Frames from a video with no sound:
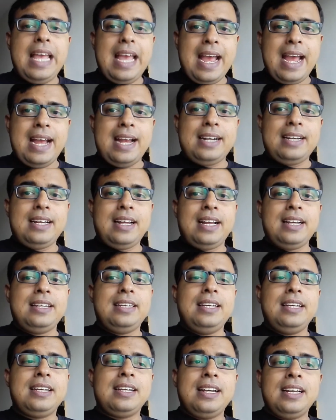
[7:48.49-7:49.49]
ad and
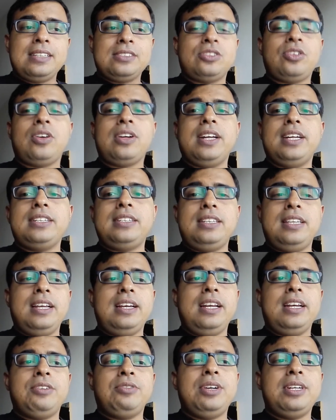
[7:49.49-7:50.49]
he clicks on it,
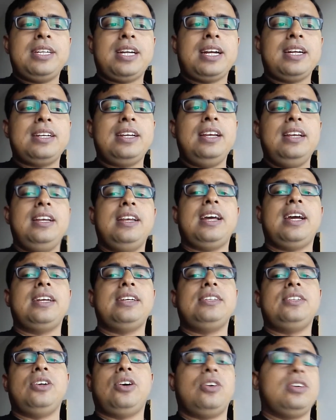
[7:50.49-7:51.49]
then it will directly
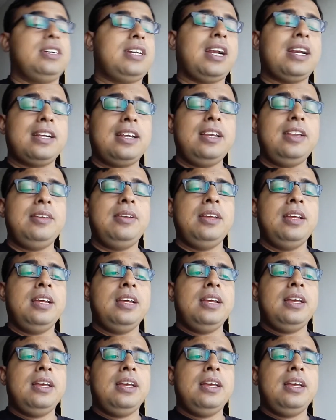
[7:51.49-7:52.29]
land or directly